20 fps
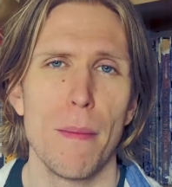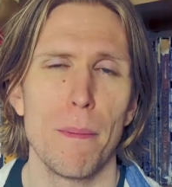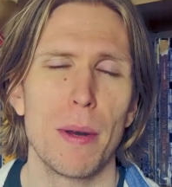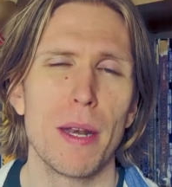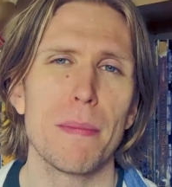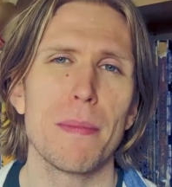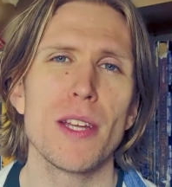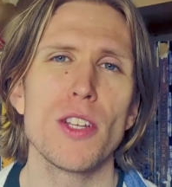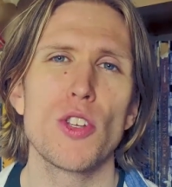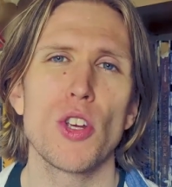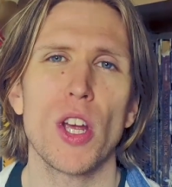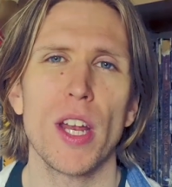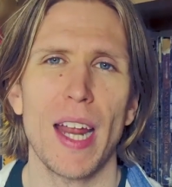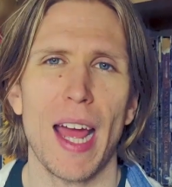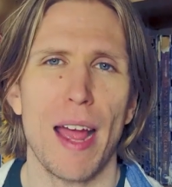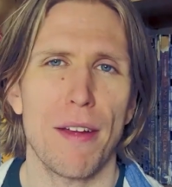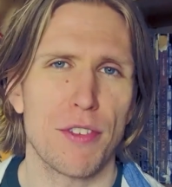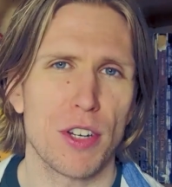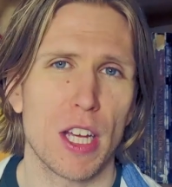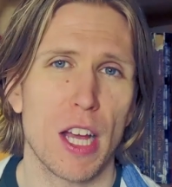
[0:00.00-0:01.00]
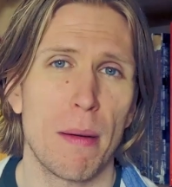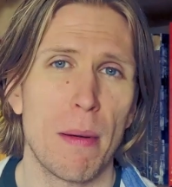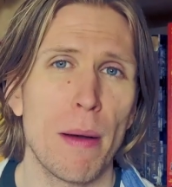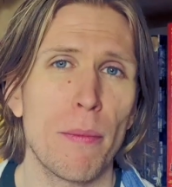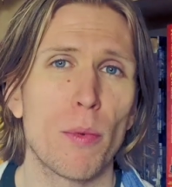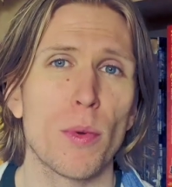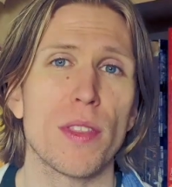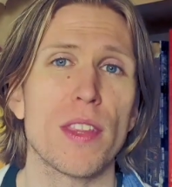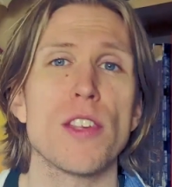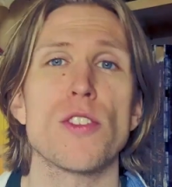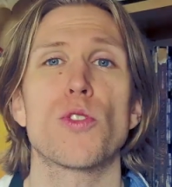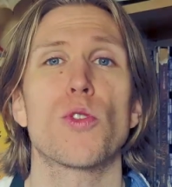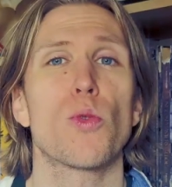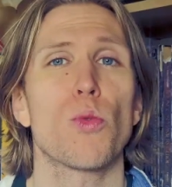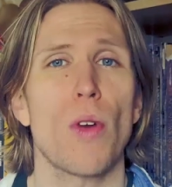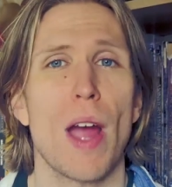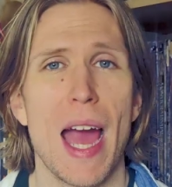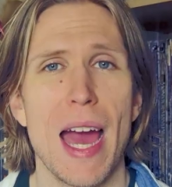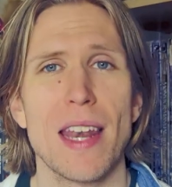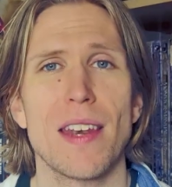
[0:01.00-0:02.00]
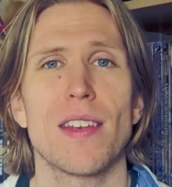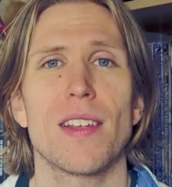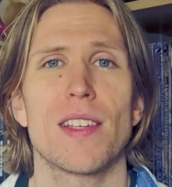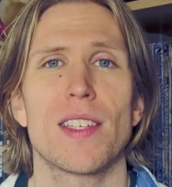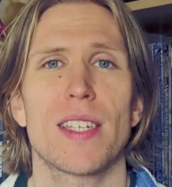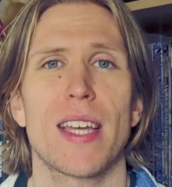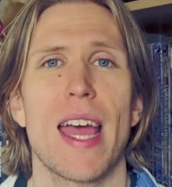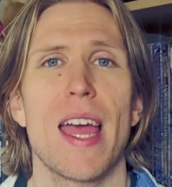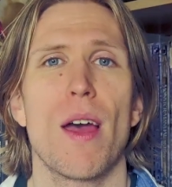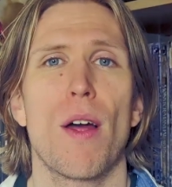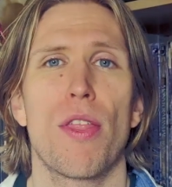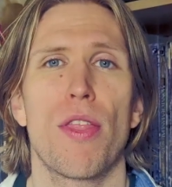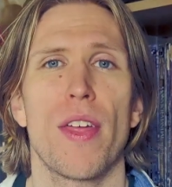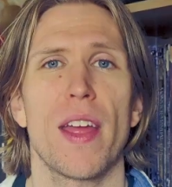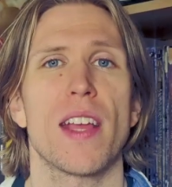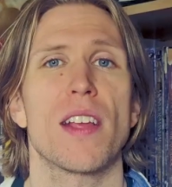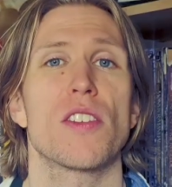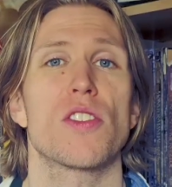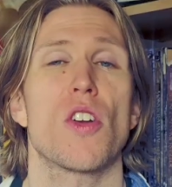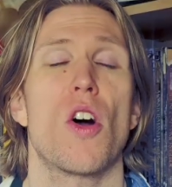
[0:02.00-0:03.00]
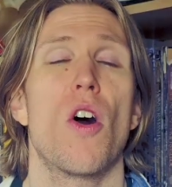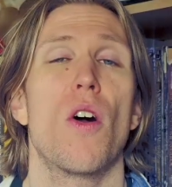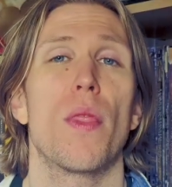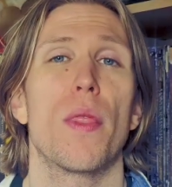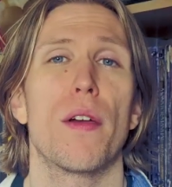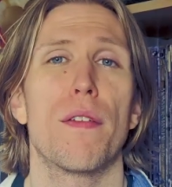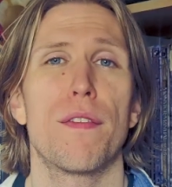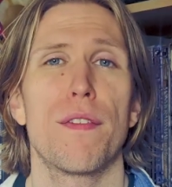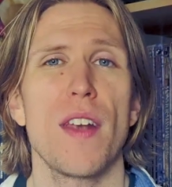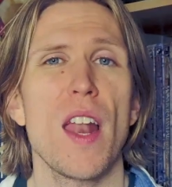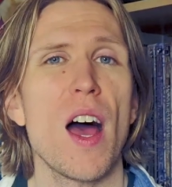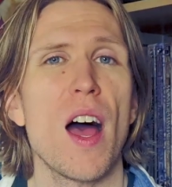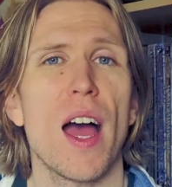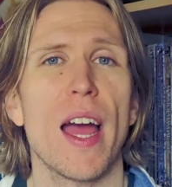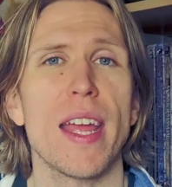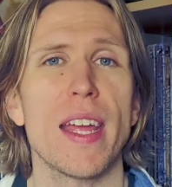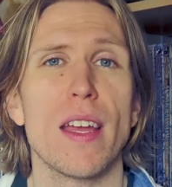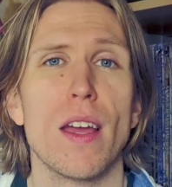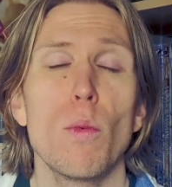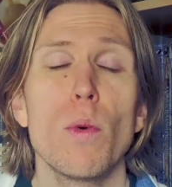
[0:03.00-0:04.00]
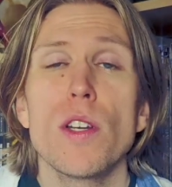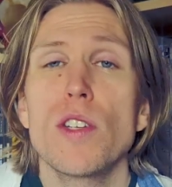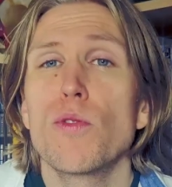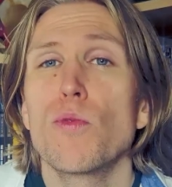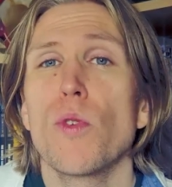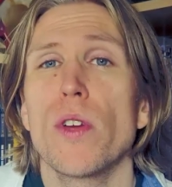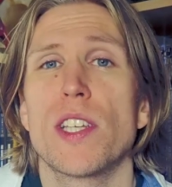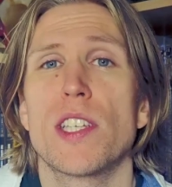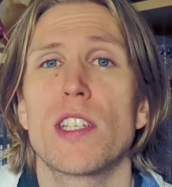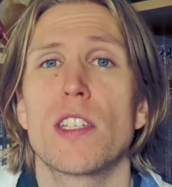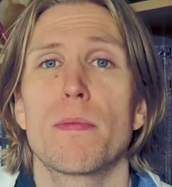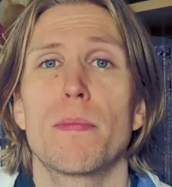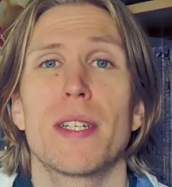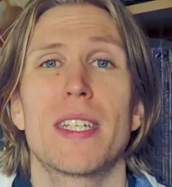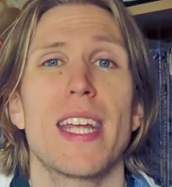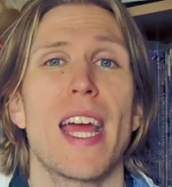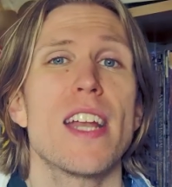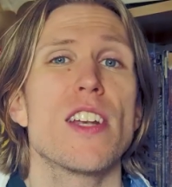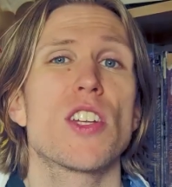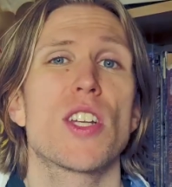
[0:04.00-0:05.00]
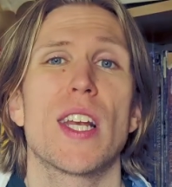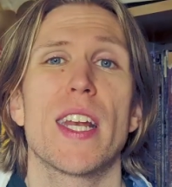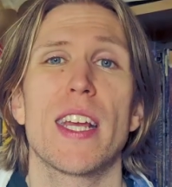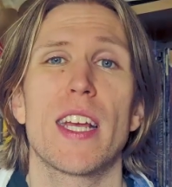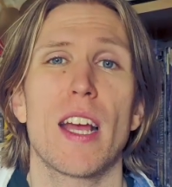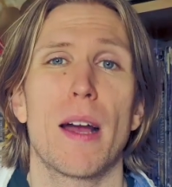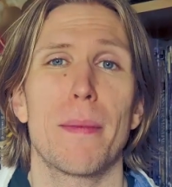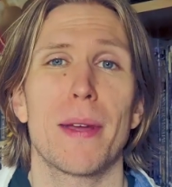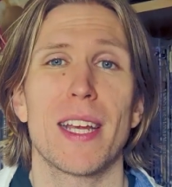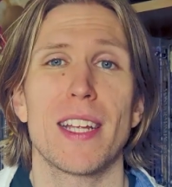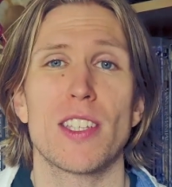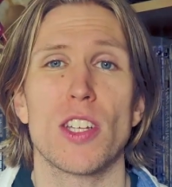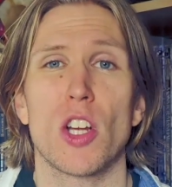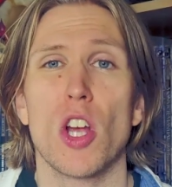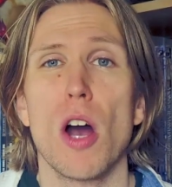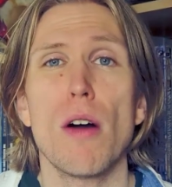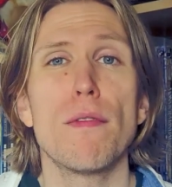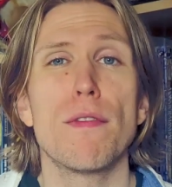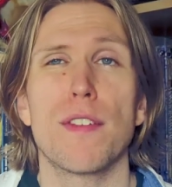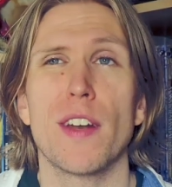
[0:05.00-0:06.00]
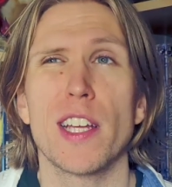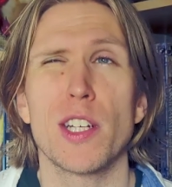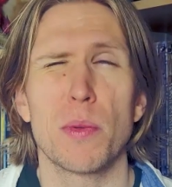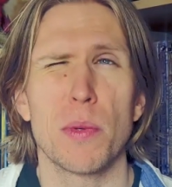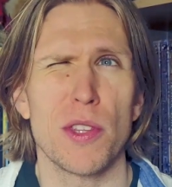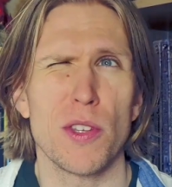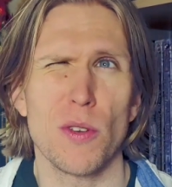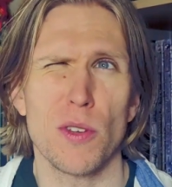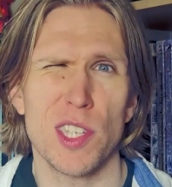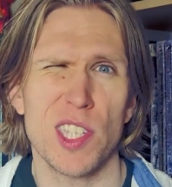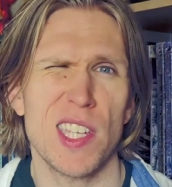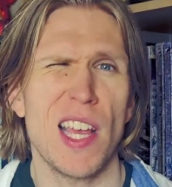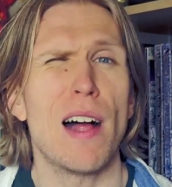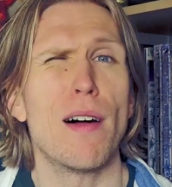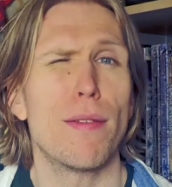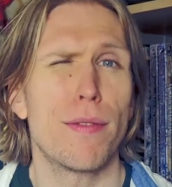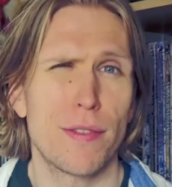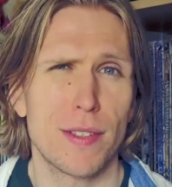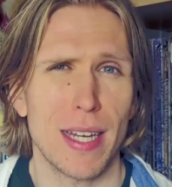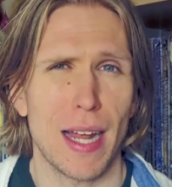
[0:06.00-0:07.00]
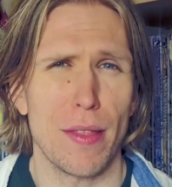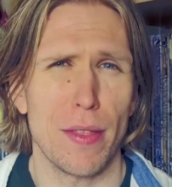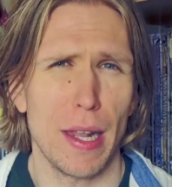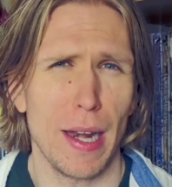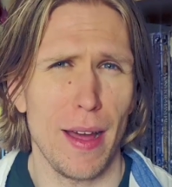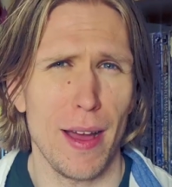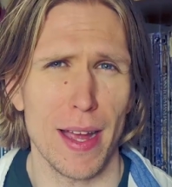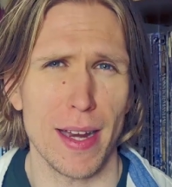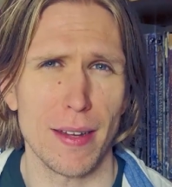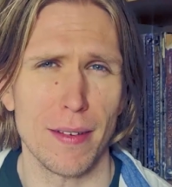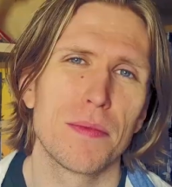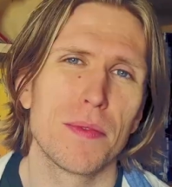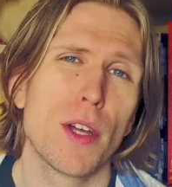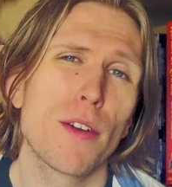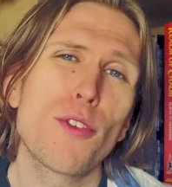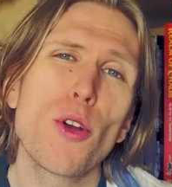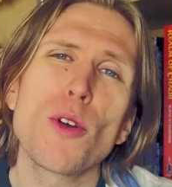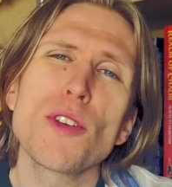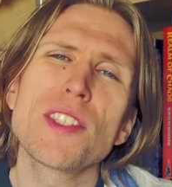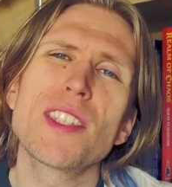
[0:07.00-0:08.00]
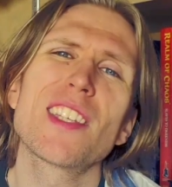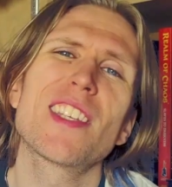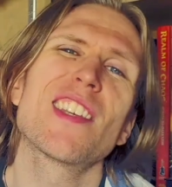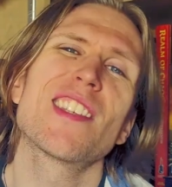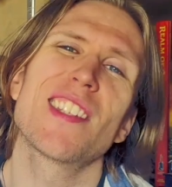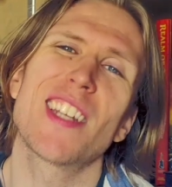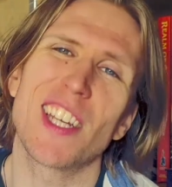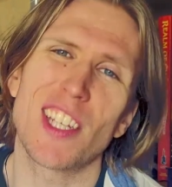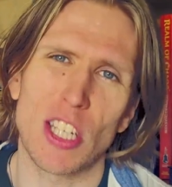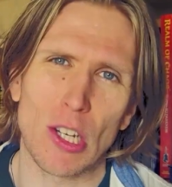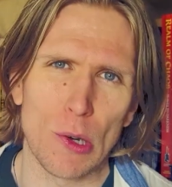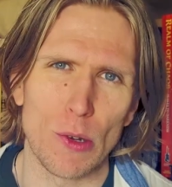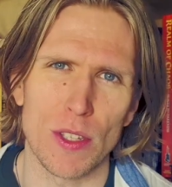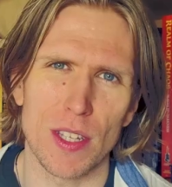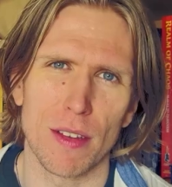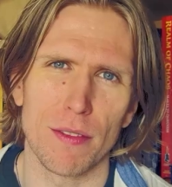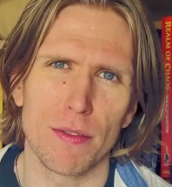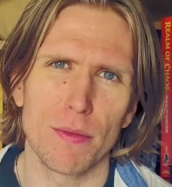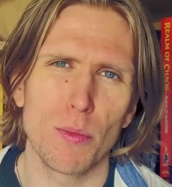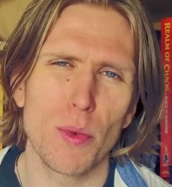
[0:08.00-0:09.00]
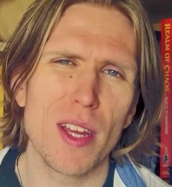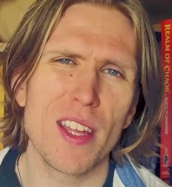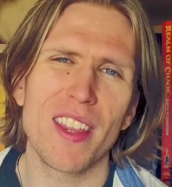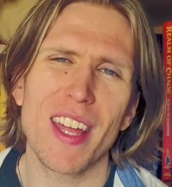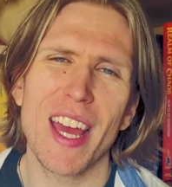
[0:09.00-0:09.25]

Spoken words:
but it means you're going to have to come up with these grander scale things on the fly, which risks potentially coming into conflict with yourself down the line. Of course, this isn't exclusive. With